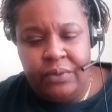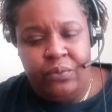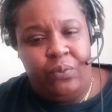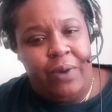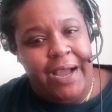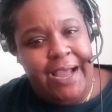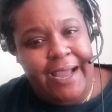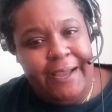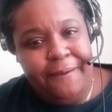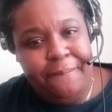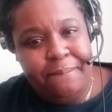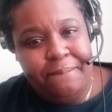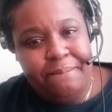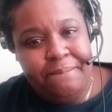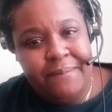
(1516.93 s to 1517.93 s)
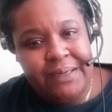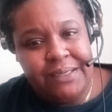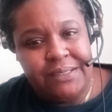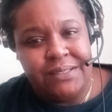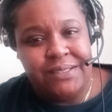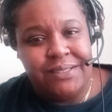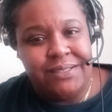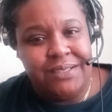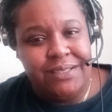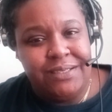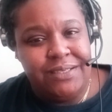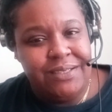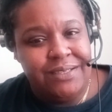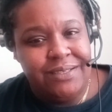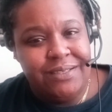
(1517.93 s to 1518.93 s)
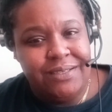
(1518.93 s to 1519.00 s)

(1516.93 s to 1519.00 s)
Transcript: Why? Because 16